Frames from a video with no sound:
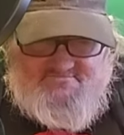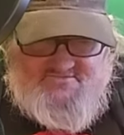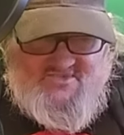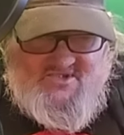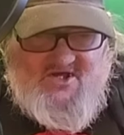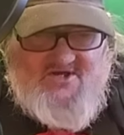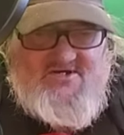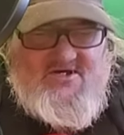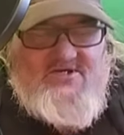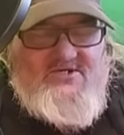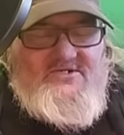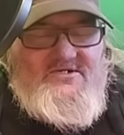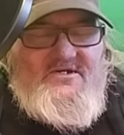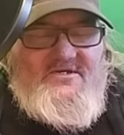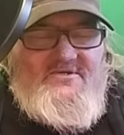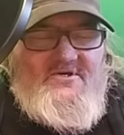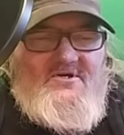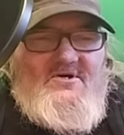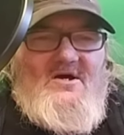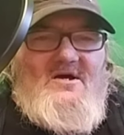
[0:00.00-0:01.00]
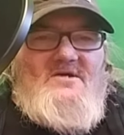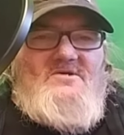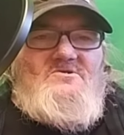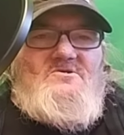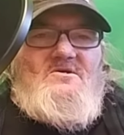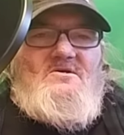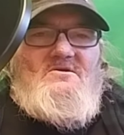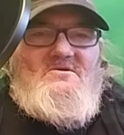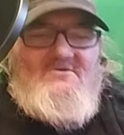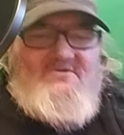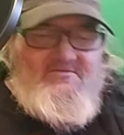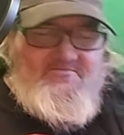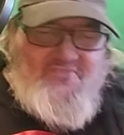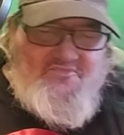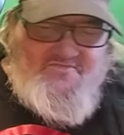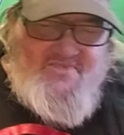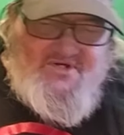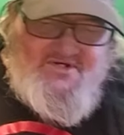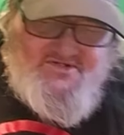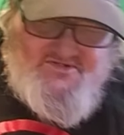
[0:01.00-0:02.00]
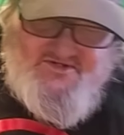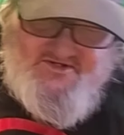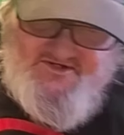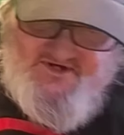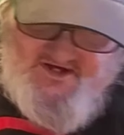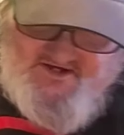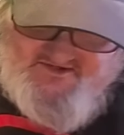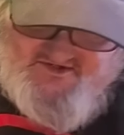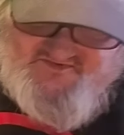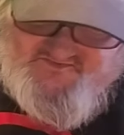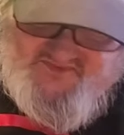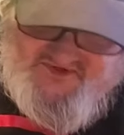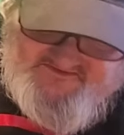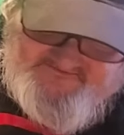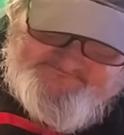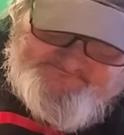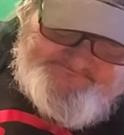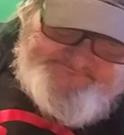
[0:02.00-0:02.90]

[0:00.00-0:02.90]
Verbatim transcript: like I said, the guy stands up and makes the announcement.